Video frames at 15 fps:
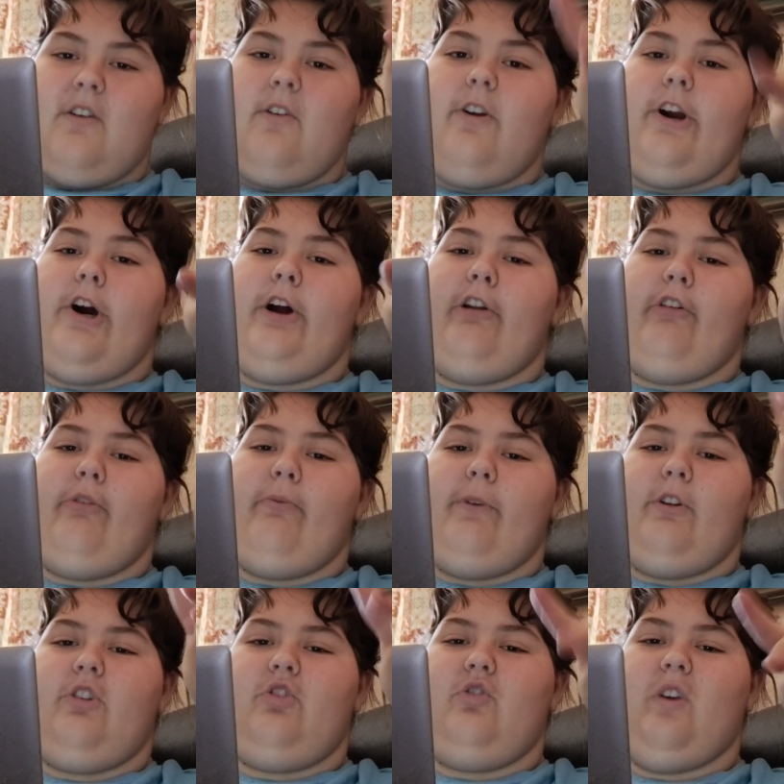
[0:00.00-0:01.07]
Kronos
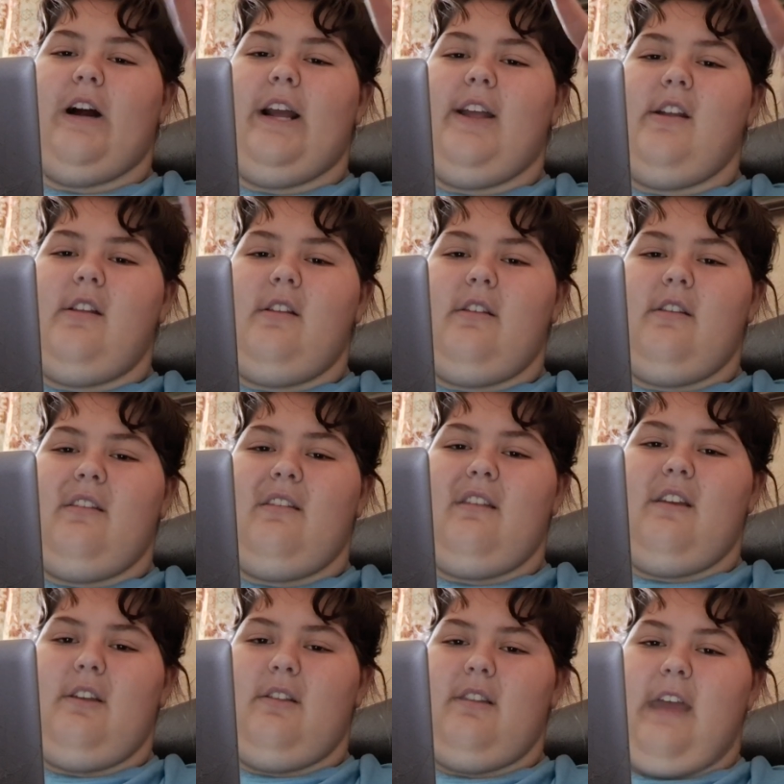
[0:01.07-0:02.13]
would try and